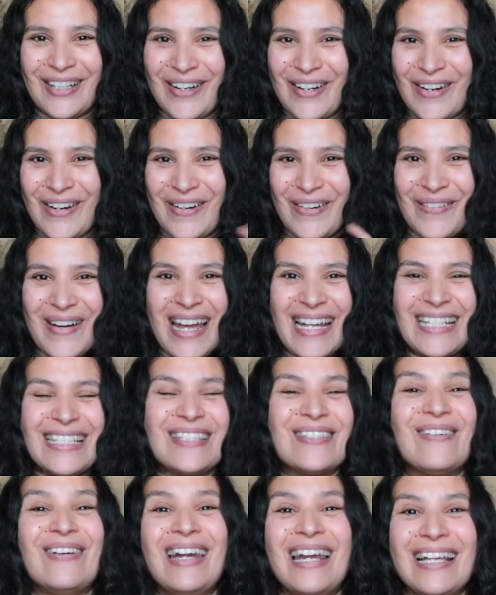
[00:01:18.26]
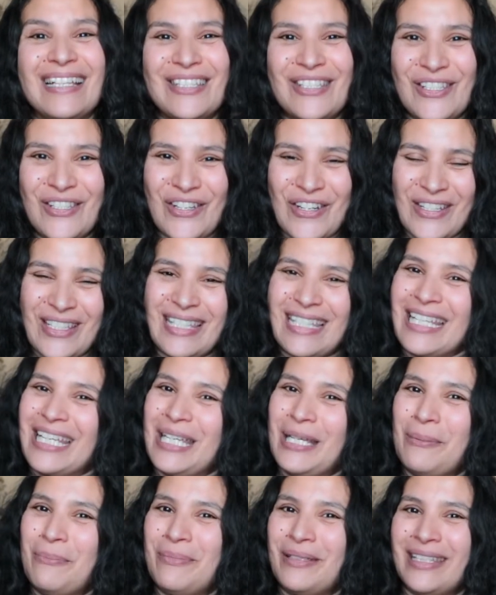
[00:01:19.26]
Alright, so let's just
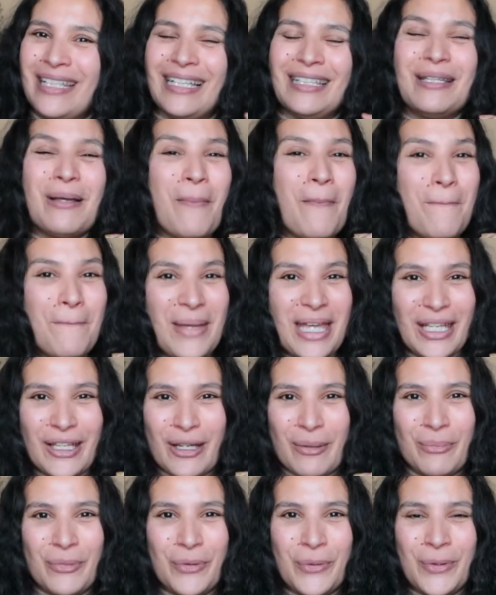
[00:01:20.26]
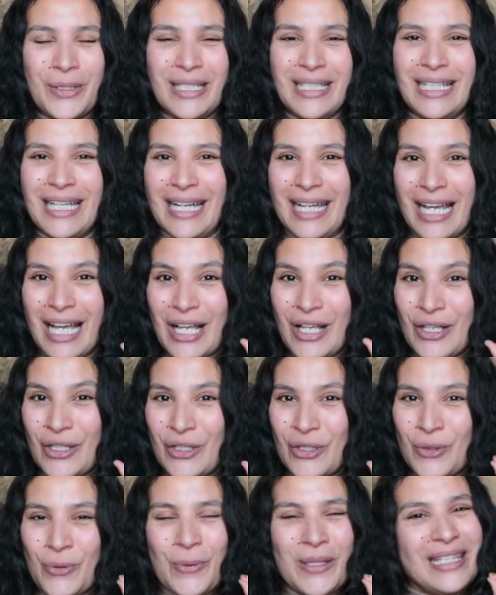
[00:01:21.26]
keep that makeup routine
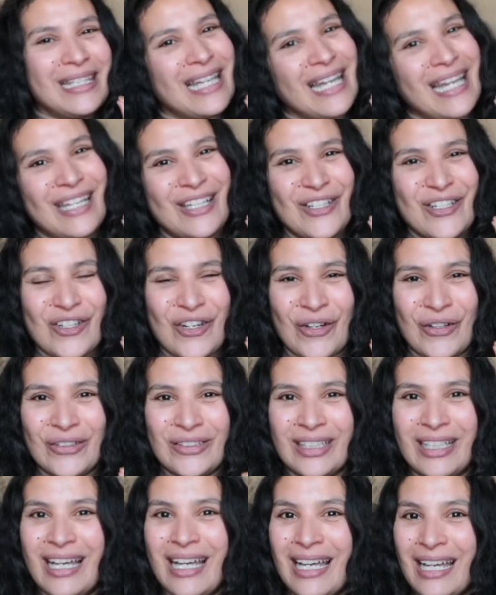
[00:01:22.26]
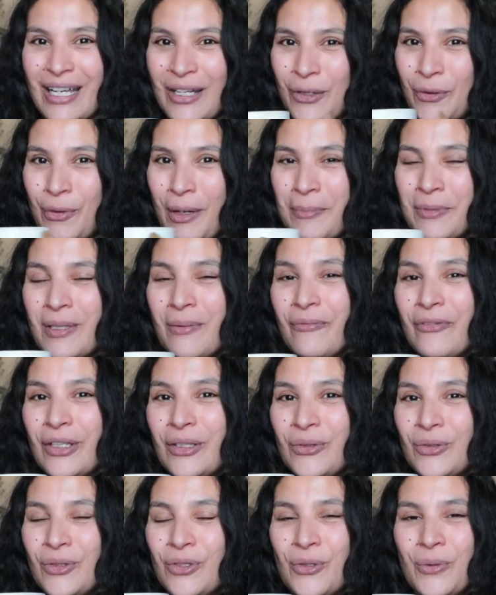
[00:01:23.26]
sweet and short. Grab something
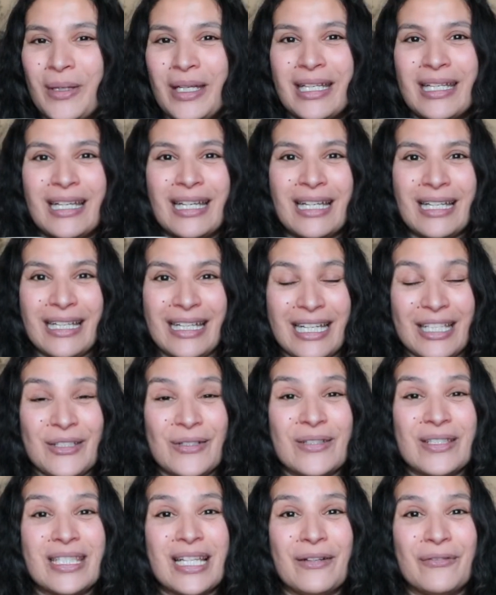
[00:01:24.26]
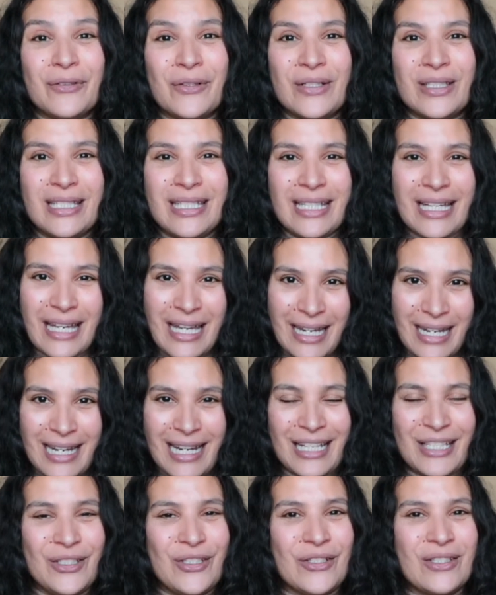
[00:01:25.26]
to drink, get yourself cozy, and
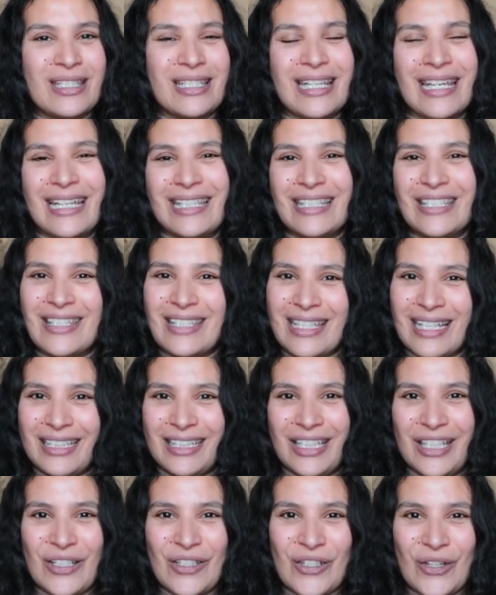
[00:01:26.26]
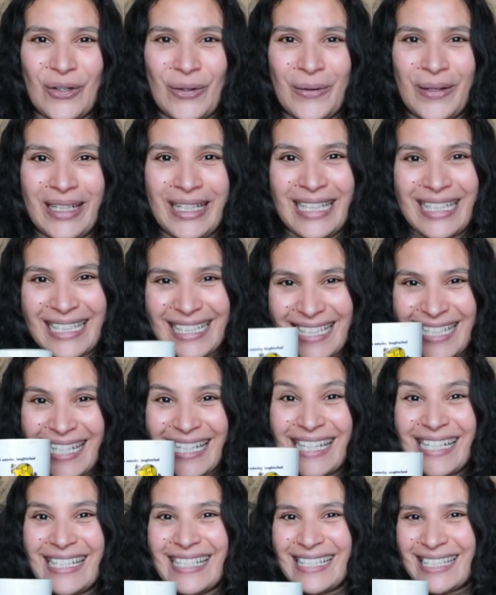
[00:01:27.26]
let's just get started, shall we?
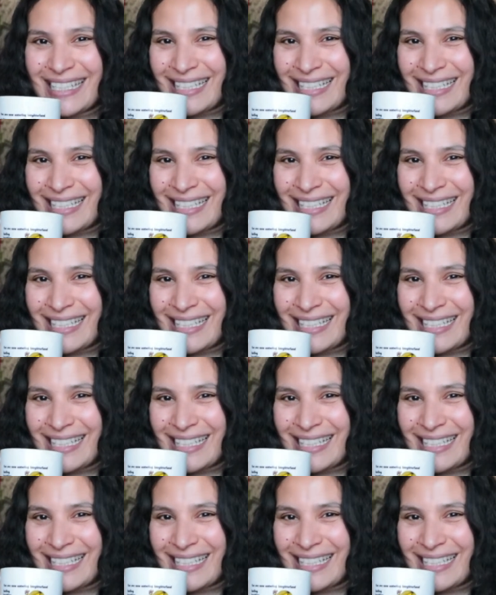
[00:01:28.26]
Cheers!